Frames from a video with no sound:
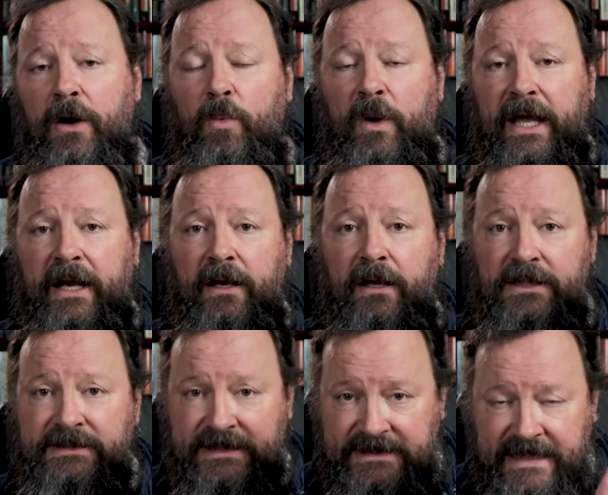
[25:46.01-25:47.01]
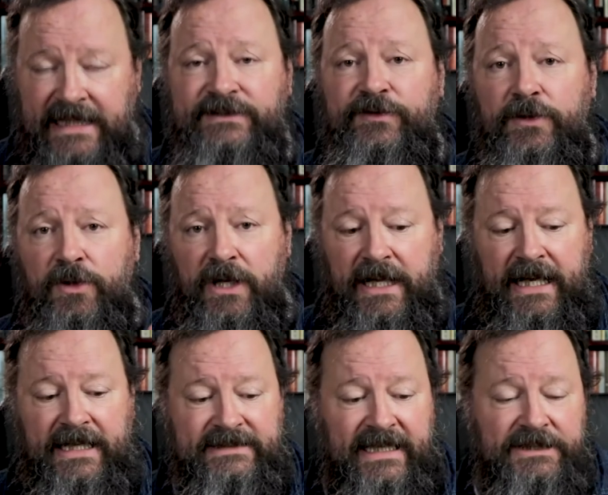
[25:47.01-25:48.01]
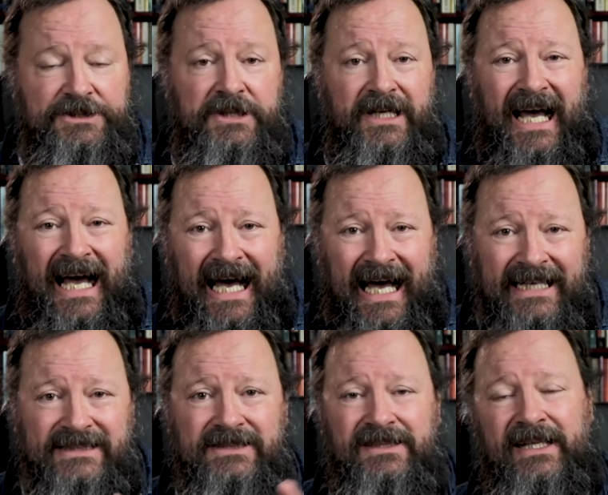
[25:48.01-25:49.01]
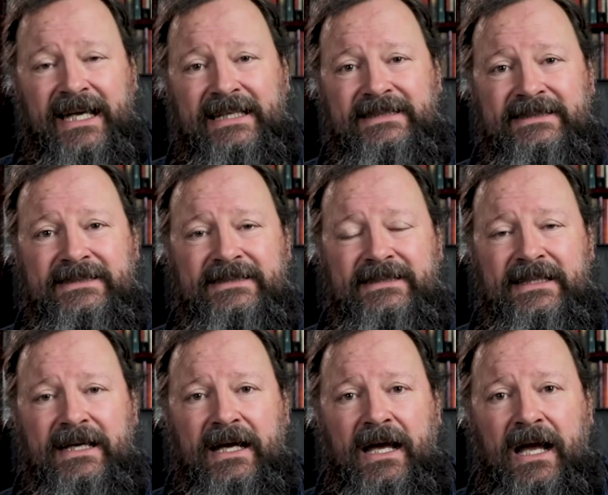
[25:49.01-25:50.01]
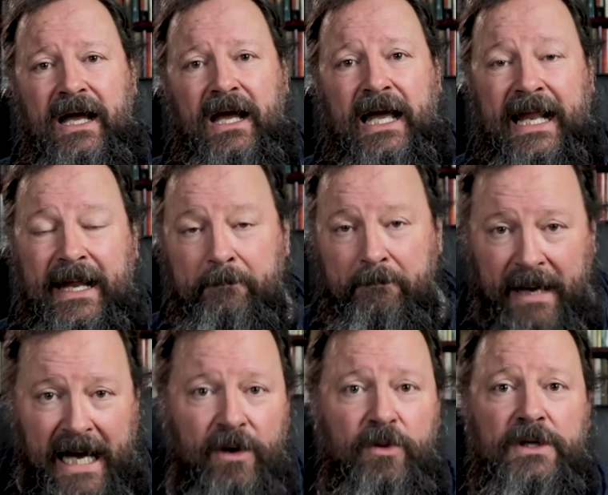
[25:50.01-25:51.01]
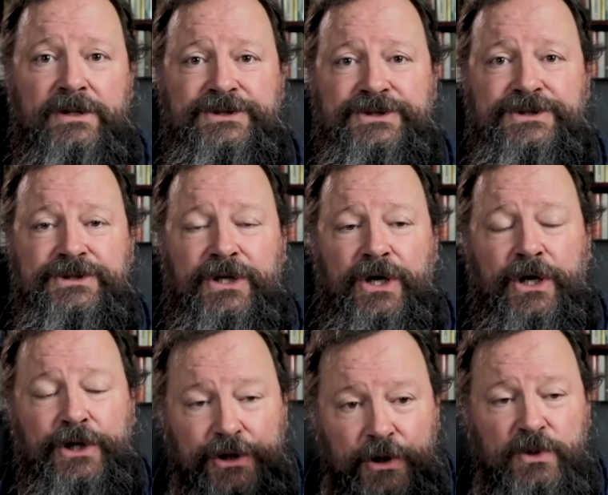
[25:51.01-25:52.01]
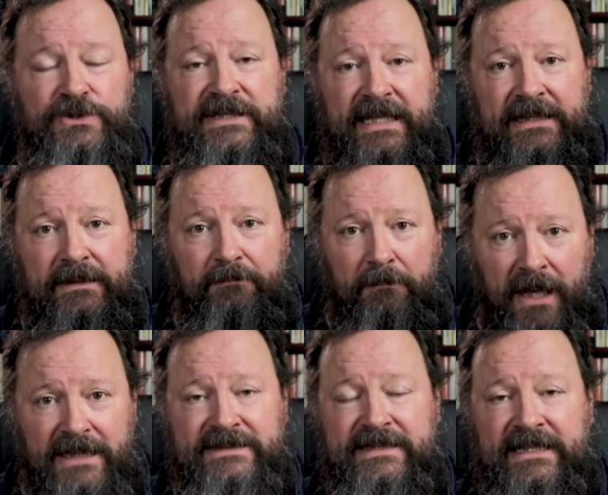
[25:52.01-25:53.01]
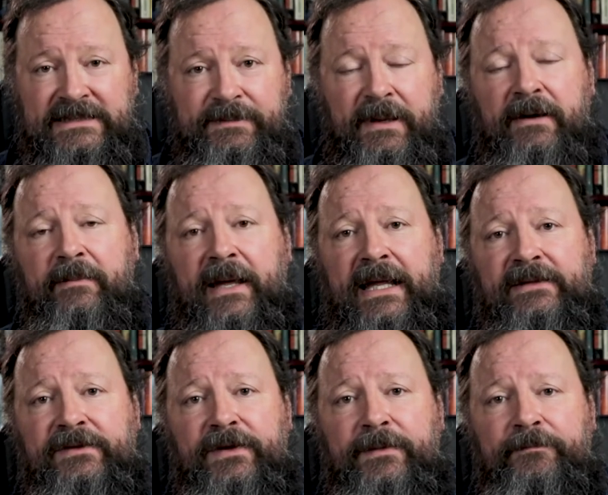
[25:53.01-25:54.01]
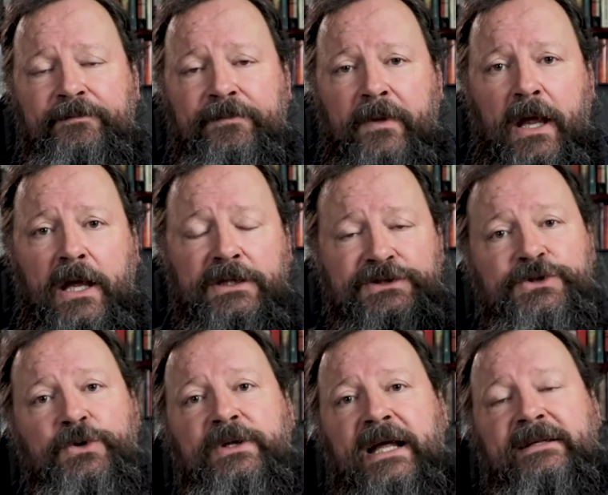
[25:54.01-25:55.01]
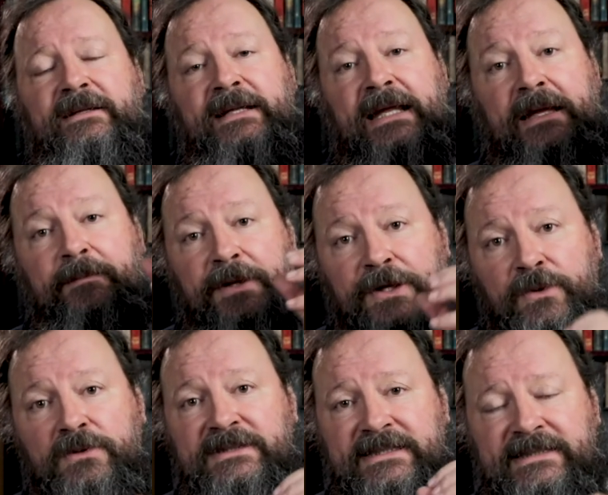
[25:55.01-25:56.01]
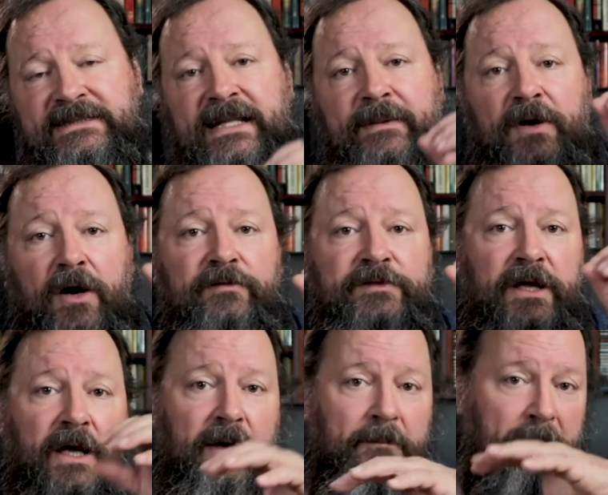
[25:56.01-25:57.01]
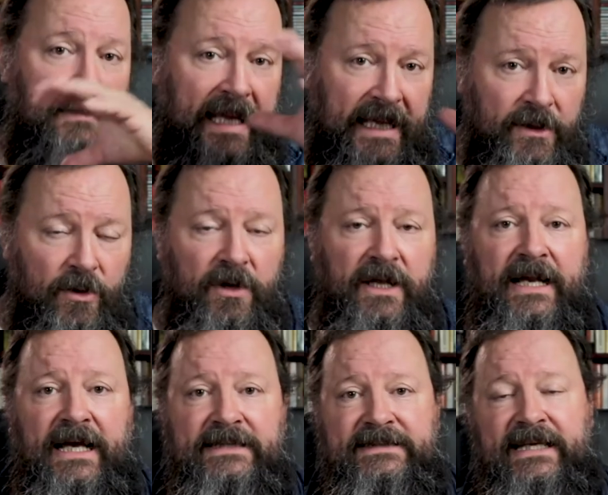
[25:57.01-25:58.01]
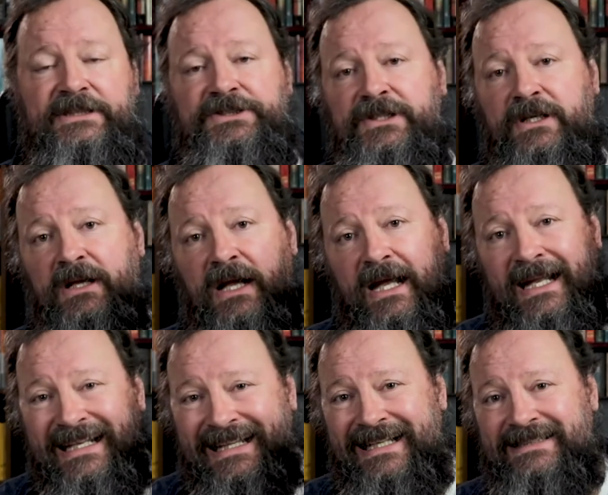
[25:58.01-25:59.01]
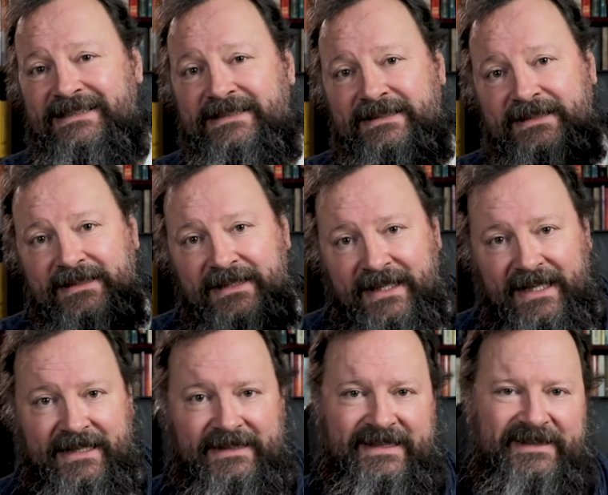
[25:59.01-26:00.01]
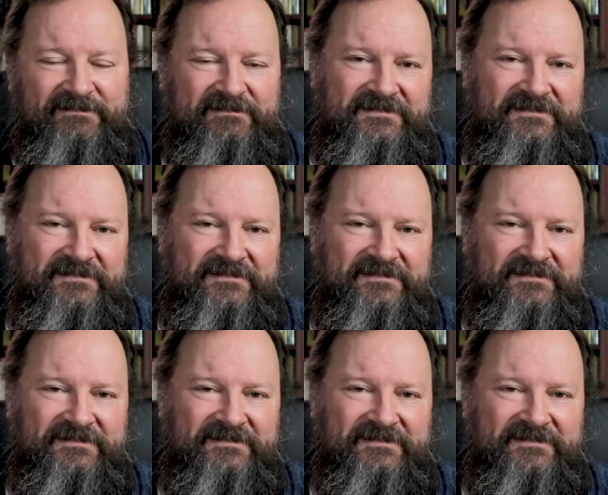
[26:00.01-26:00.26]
when a successful organization isolates and empowers those that must experiment so that the immune system of the main organization doesn't kill them.